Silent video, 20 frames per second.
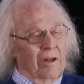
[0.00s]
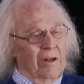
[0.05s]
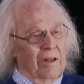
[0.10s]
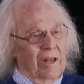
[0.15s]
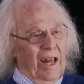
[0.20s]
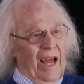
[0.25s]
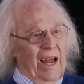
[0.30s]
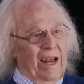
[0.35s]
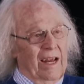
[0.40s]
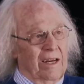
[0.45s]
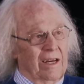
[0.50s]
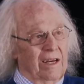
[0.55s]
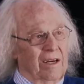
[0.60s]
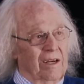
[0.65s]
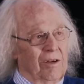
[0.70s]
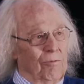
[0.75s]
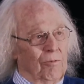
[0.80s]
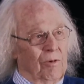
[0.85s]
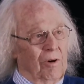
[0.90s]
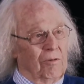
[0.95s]
like
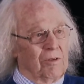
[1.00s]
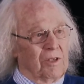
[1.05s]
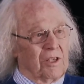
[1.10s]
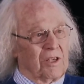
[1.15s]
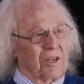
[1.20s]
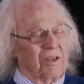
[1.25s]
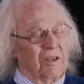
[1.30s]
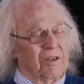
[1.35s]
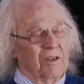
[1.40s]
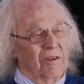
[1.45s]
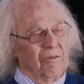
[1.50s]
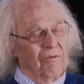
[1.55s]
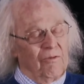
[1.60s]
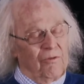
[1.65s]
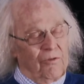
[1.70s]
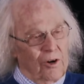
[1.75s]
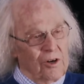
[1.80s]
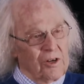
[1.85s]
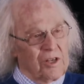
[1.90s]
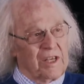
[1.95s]
what was
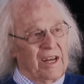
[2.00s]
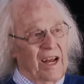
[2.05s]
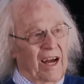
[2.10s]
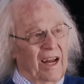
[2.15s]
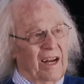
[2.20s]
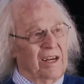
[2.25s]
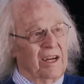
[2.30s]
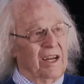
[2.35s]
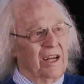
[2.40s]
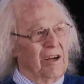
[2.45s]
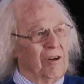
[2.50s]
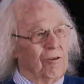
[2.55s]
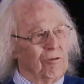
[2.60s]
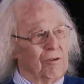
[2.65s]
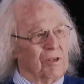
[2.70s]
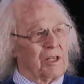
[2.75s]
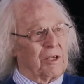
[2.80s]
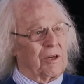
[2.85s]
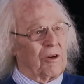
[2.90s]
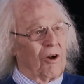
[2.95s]
first done
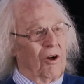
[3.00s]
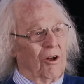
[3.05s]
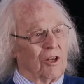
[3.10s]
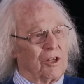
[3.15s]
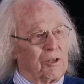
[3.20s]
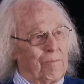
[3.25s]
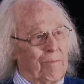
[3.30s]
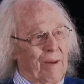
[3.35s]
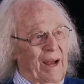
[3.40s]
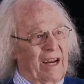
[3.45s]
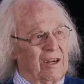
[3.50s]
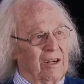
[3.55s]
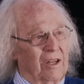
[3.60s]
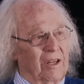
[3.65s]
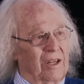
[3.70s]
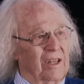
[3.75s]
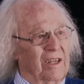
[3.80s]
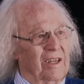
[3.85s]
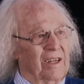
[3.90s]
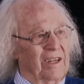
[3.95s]
was called
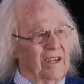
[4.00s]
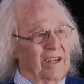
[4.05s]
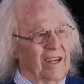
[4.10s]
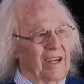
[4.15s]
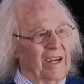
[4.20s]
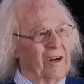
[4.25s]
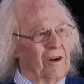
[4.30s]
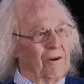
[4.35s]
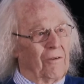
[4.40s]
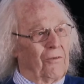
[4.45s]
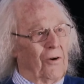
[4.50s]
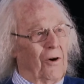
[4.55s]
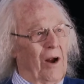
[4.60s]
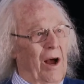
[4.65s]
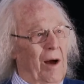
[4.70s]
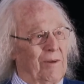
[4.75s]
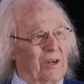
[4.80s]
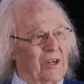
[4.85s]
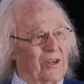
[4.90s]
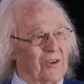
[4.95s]
speckle
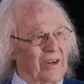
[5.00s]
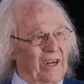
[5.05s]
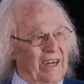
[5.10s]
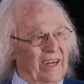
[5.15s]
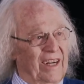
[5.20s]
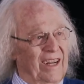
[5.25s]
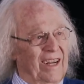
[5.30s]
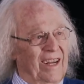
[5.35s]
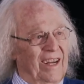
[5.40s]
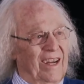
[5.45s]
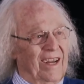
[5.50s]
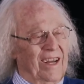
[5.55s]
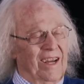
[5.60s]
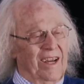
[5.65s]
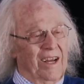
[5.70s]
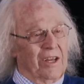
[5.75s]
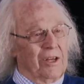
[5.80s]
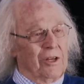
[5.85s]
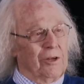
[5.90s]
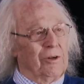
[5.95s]
interferometry.
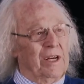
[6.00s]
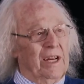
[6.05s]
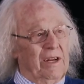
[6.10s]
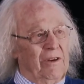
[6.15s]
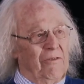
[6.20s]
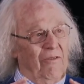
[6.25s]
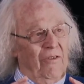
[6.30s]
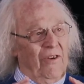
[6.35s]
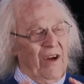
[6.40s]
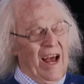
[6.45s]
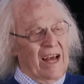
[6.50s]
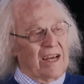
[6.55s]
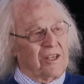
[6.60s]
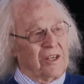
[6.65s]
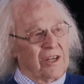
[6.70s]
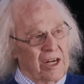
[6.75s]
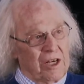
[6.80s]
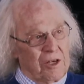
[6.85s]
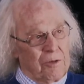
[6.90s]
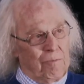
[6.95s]
You did
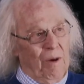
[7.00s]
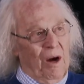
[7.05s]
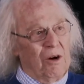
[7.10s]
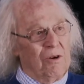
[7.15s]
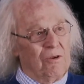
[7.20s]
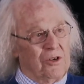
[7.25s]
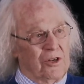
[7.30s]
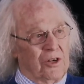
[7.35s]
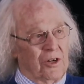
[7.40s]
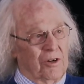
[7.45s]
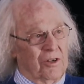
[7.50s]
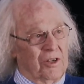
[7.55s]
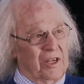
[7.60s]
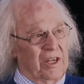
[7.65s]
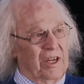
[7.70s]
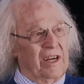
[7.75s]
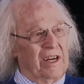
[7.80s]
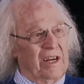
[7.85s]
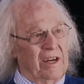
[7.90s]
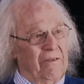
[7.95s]
fast exposures
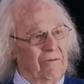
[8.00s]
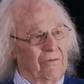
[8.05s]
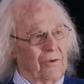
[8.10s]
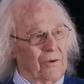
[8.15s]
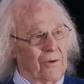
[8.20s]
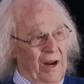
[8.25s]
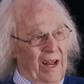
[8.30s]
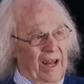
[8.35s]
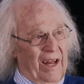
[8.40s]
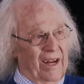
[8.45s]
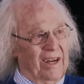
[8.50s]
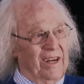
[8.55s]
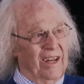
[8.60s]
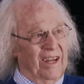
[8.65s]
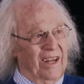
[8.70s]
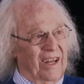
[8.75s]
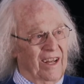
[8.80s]
in the infrared,